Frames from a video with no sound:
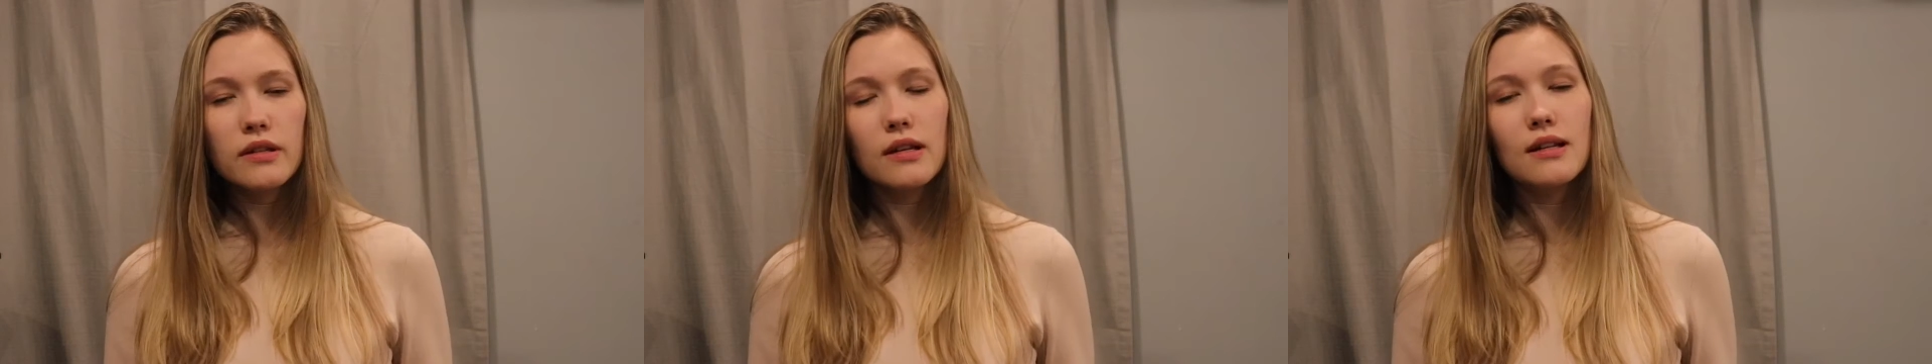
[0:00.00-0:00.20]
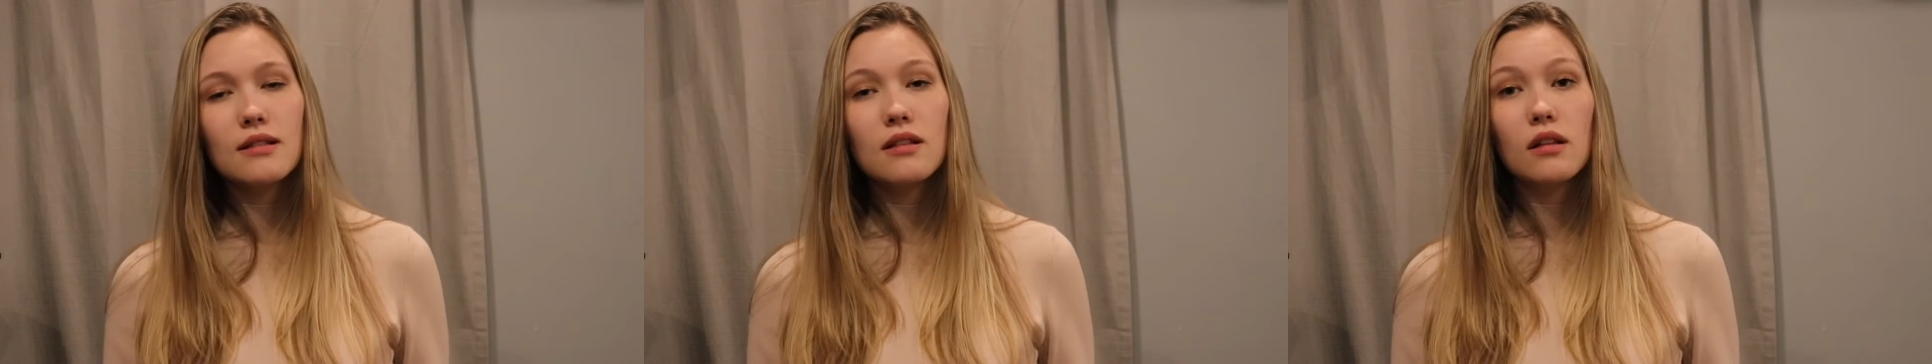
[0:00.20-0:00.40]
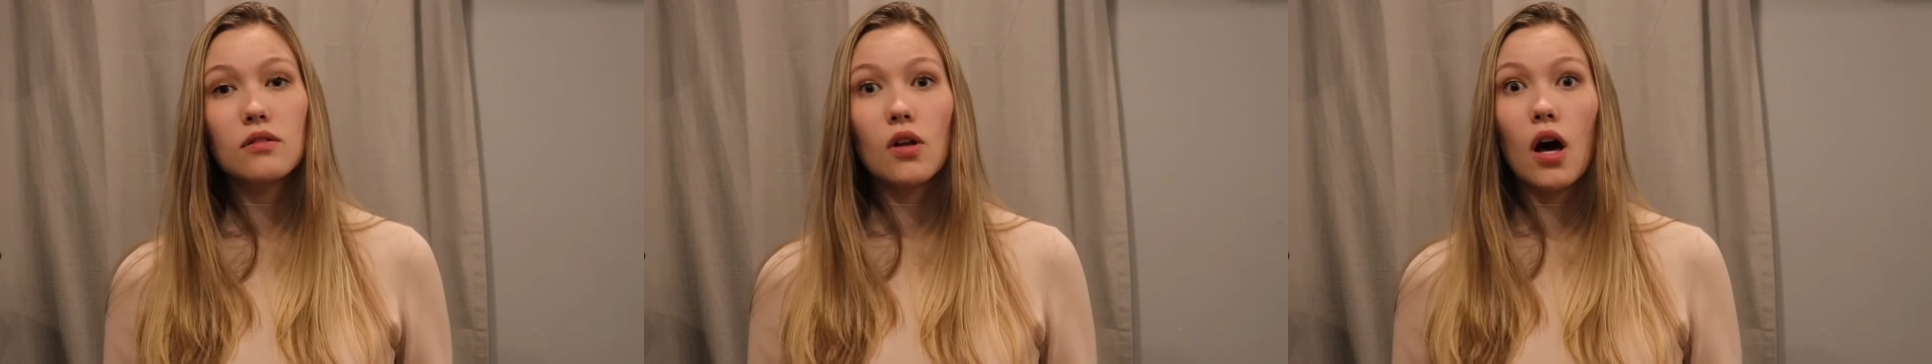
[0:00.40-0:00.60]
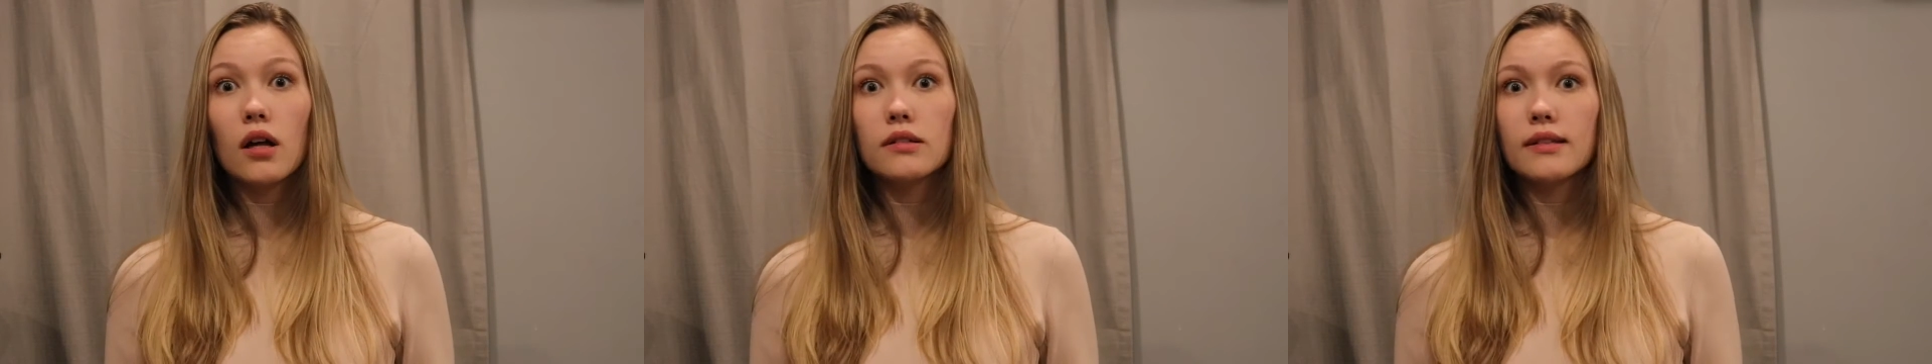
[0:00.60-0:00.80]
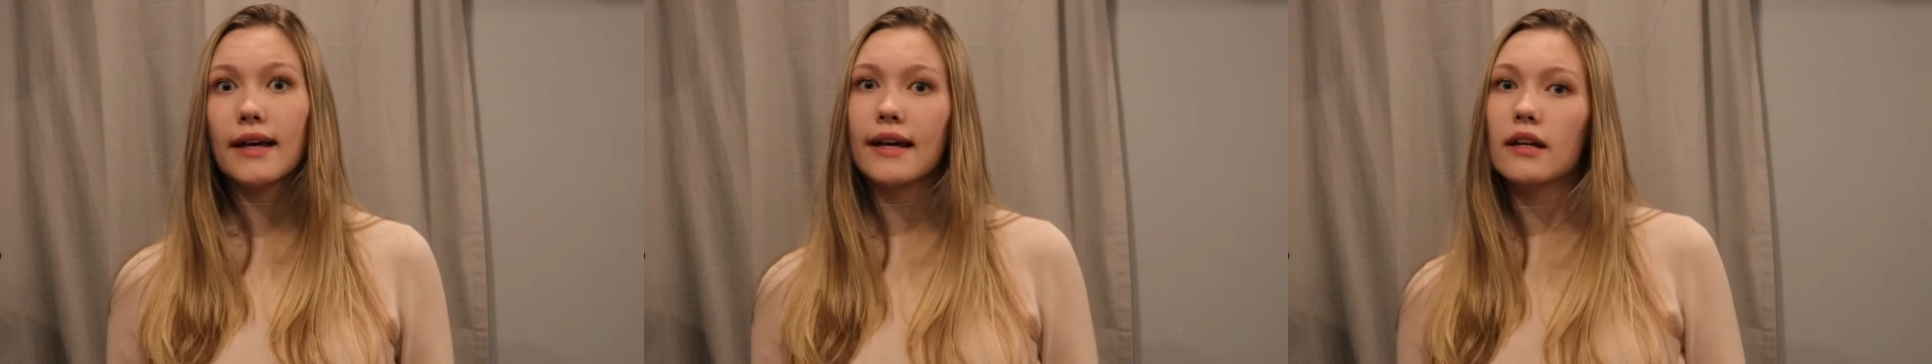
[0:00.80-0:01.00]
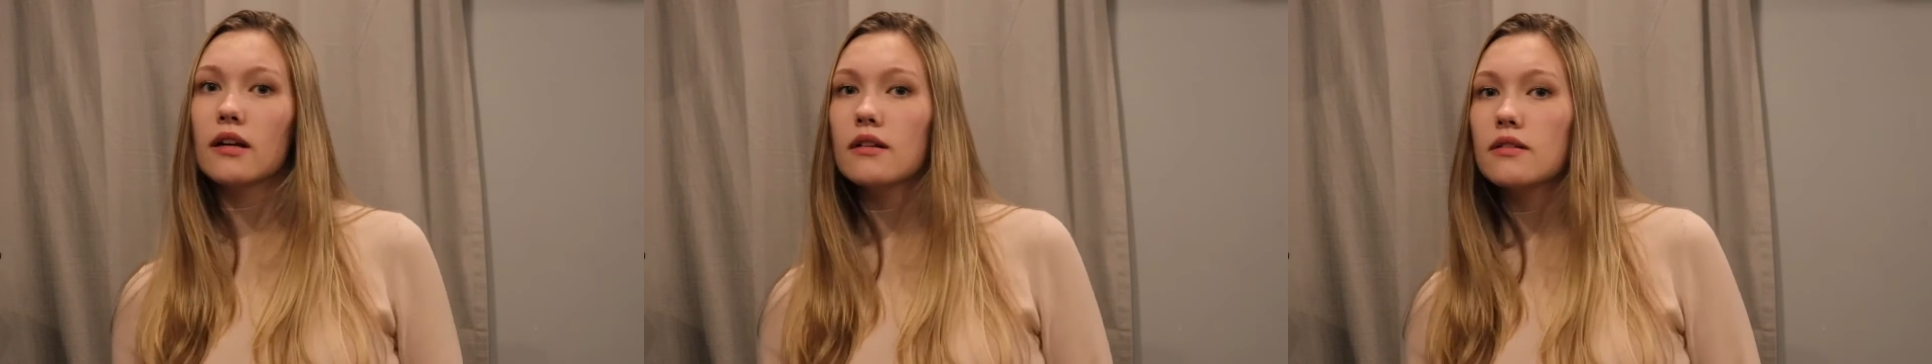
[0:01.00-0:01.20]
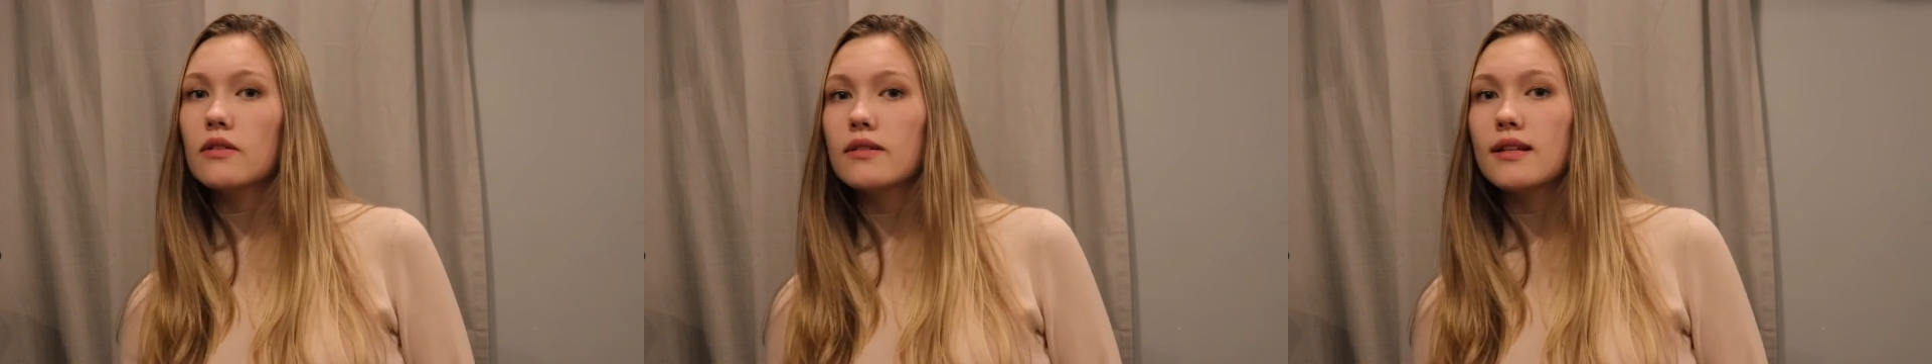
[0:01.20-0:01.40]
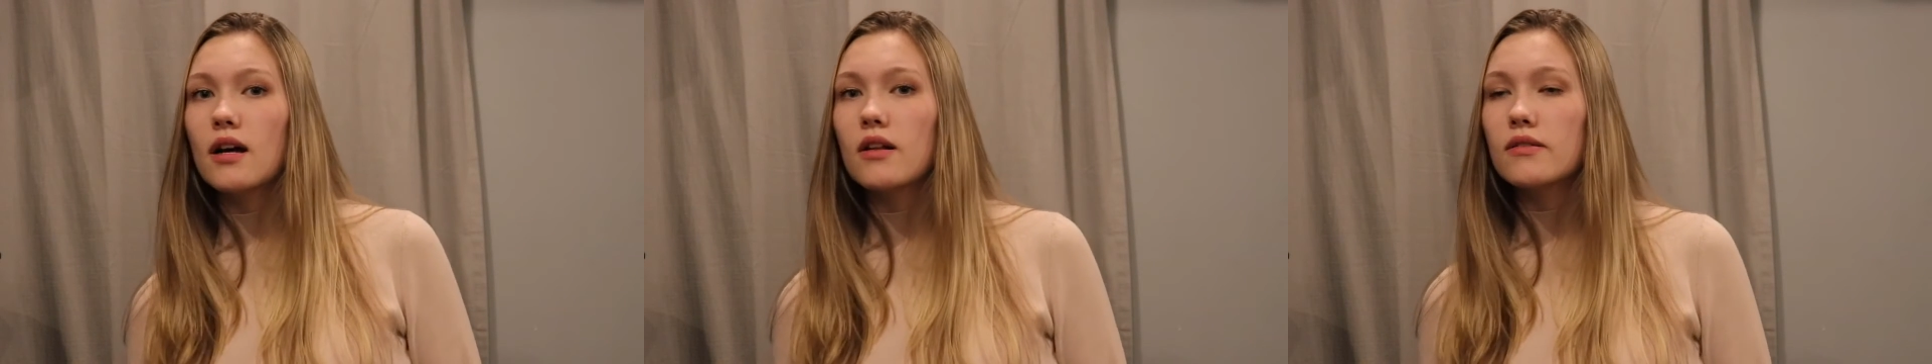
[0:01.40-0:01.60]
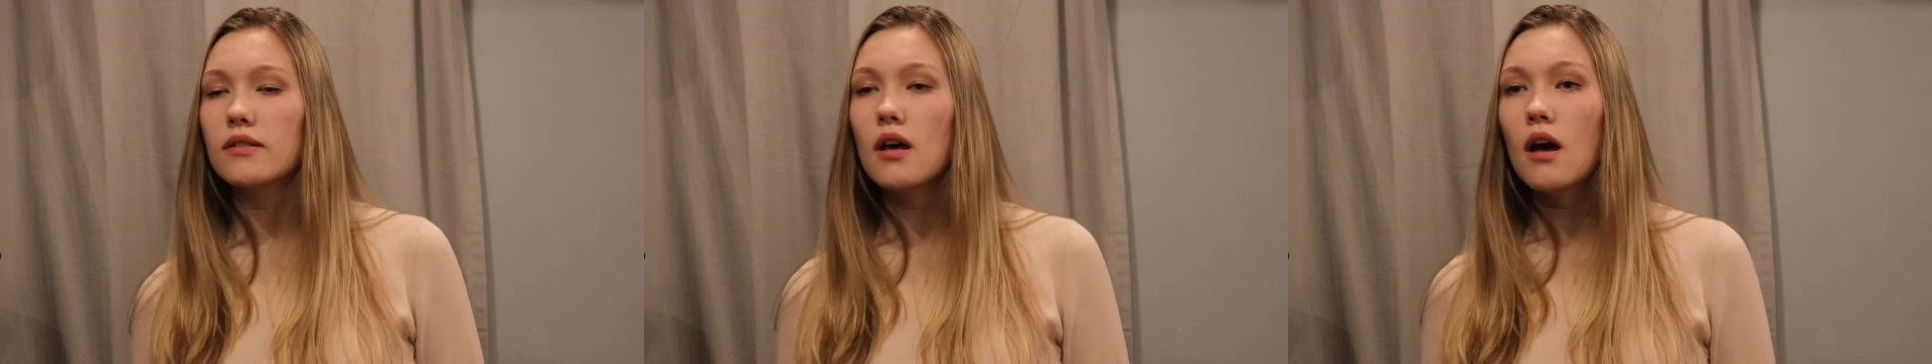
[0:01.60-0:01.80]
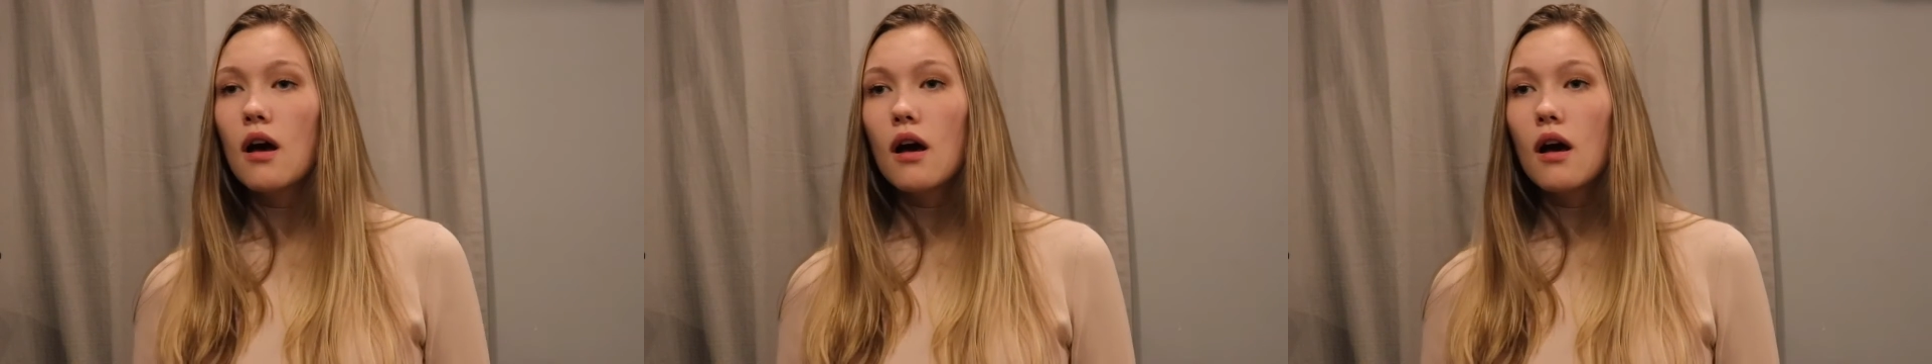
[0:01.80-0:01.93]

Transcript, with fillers: and it's a lot lighter. So it sounds